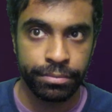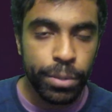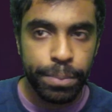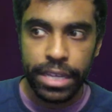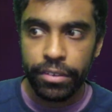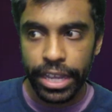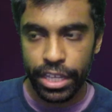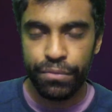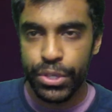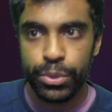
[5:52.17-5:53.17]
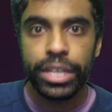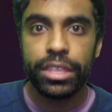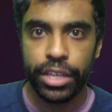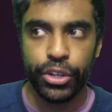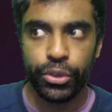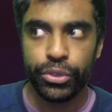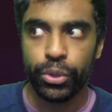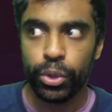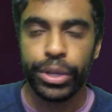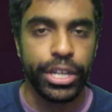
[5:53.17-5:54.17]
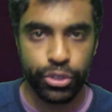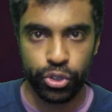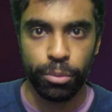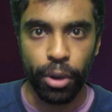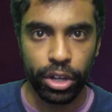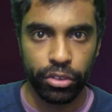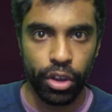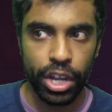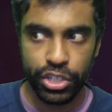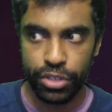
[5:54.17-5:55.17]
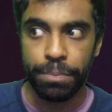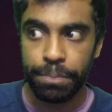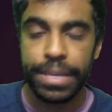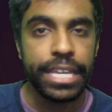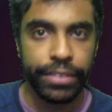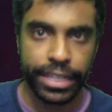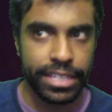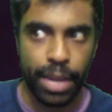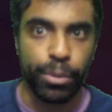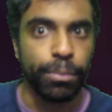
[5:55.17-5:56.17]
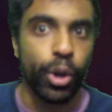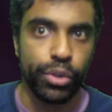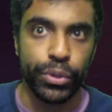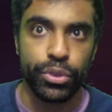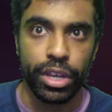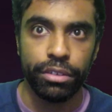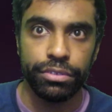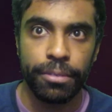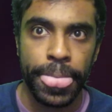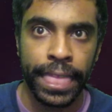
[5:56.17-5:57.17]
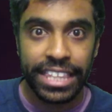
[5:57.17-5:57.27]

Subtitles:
It would be like if you considered your internal monologue to be like a separate part of yourself,